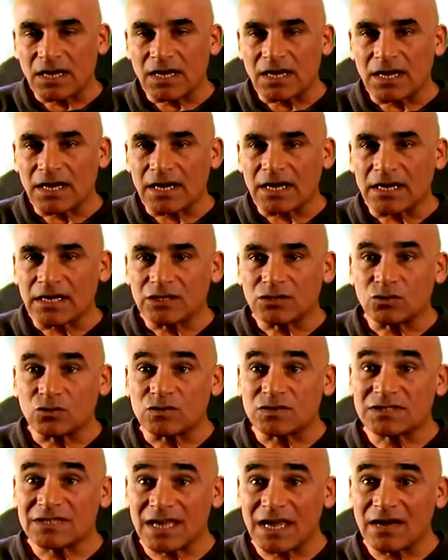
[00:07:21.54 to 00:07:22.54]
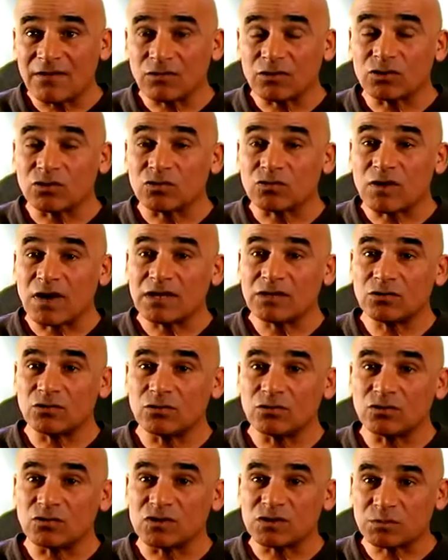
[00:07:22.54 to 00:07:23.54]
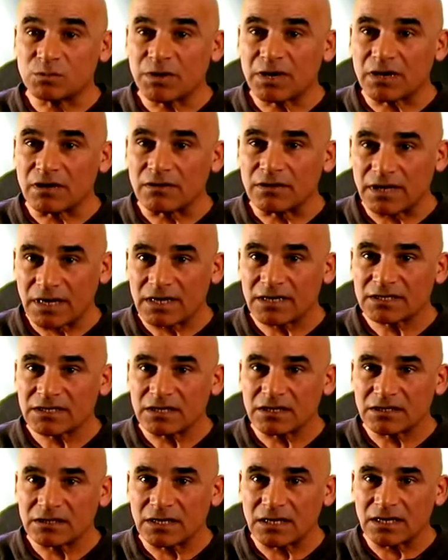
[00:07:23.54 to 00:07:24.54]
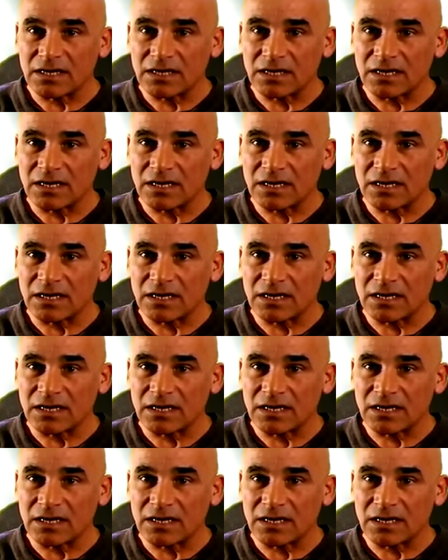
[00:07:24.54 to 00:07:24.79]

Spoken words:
to save or to try to spare innocent